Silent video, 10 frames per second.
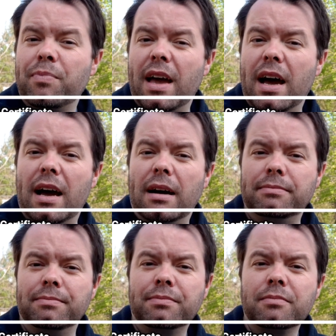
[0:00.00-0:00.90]

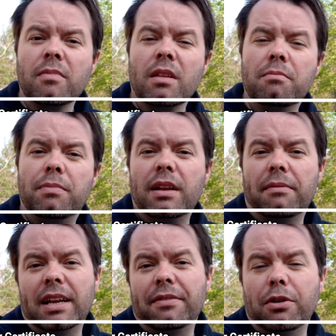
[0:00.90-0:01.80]
but I
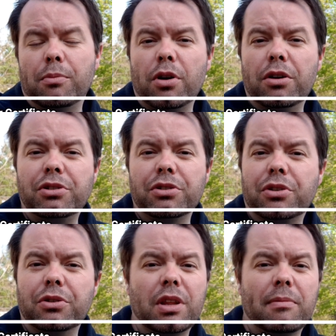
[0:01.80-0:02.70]
mean, if you approach your
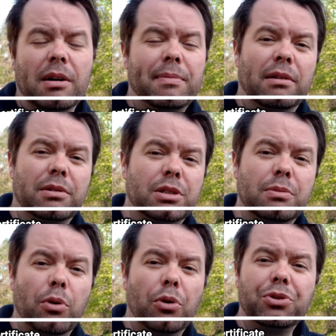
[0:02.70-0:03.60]
school, they might be able to
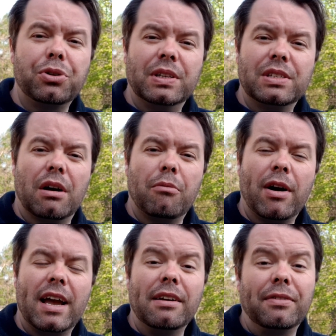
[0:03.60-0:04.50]
support you in some
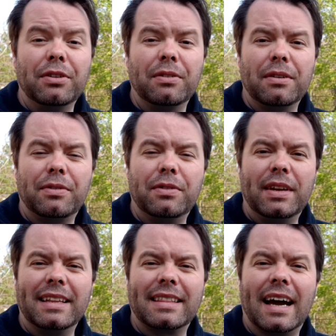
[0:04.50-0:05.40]
way if you
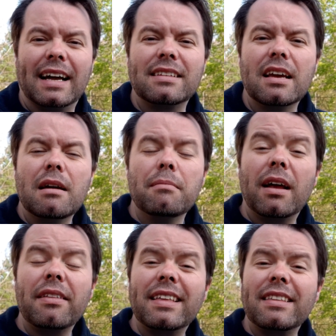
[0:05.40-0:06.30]
need that. But
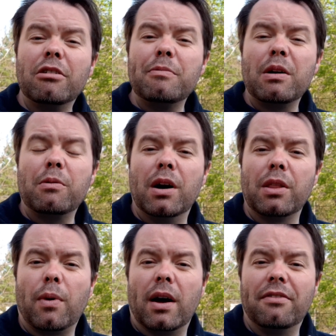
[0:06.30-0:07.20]
I think that it will be a
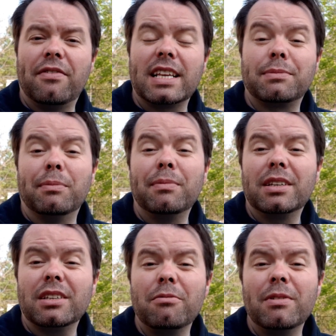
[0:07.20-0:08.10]
worthwhile investment
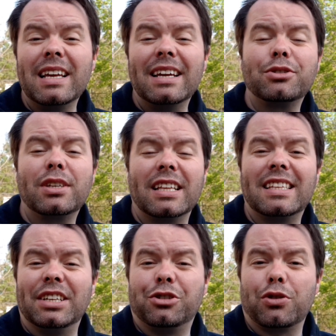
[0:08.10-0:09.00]
because I'm really interested in
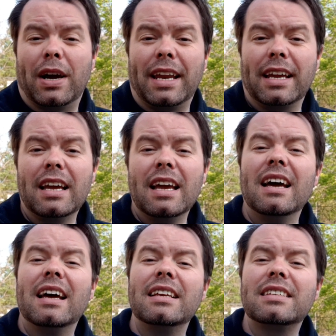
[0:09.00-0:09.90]
teacher training
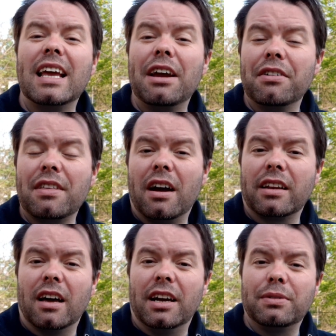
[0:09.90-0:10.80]
and it's an area that
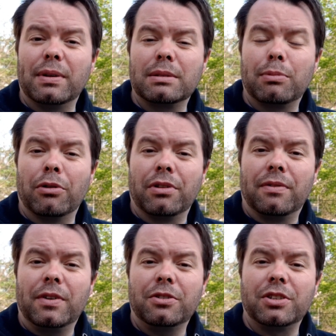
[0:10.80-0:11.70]
I'd like to explore in
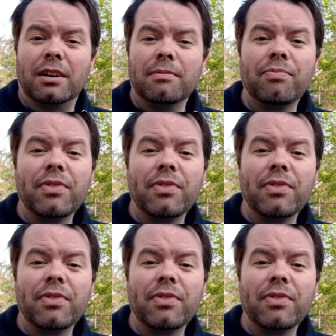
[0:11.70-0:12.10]
the future.